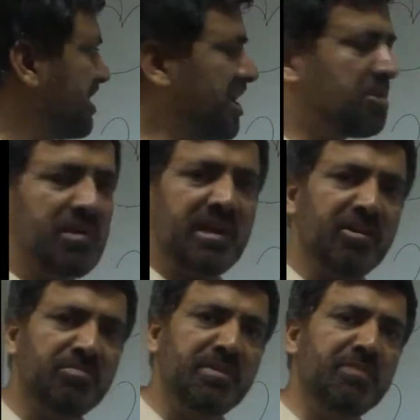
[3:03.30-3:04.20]
it will
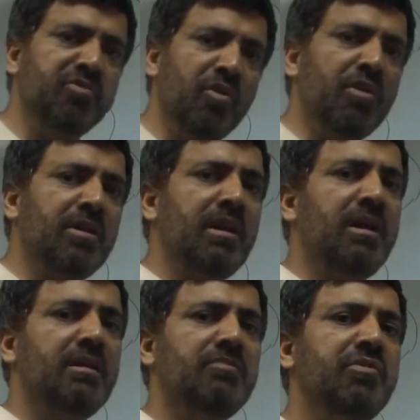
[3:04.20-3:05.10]
give me
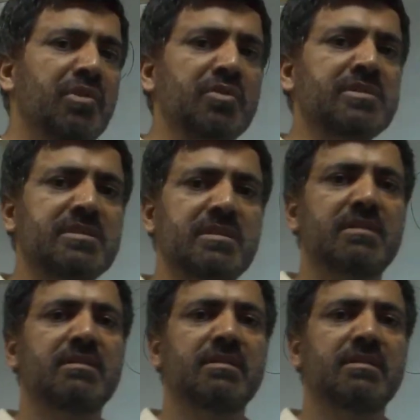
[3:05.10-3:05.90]
4 fruits.